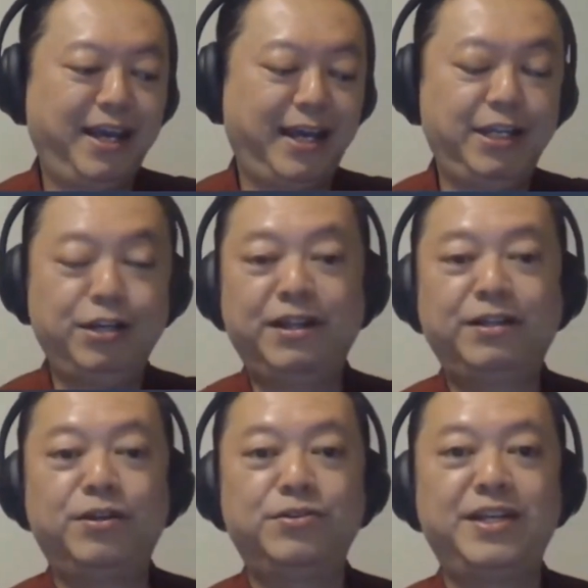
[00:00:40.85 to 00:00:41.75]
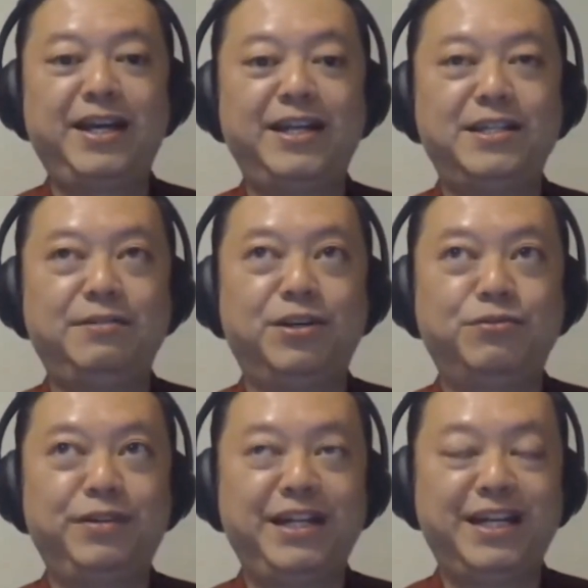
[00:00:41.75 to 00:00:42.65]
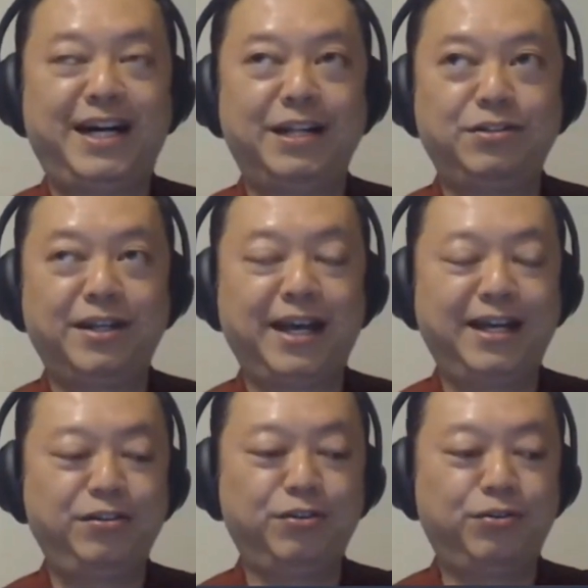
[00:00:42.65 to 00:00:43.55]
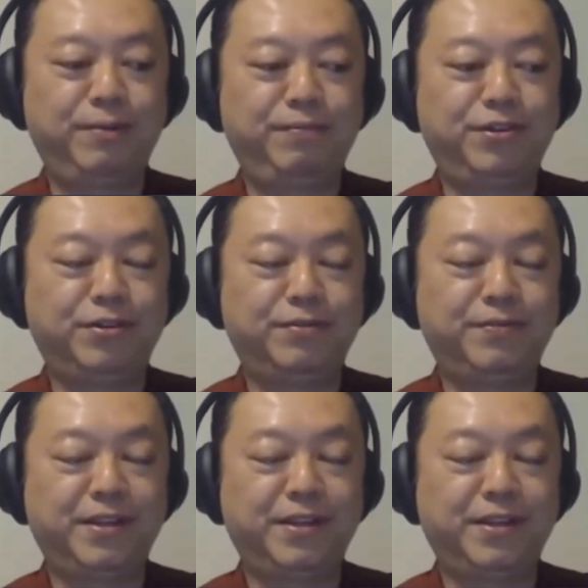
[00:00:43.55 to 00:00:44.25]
And during those days, it was really hard to get into crypto.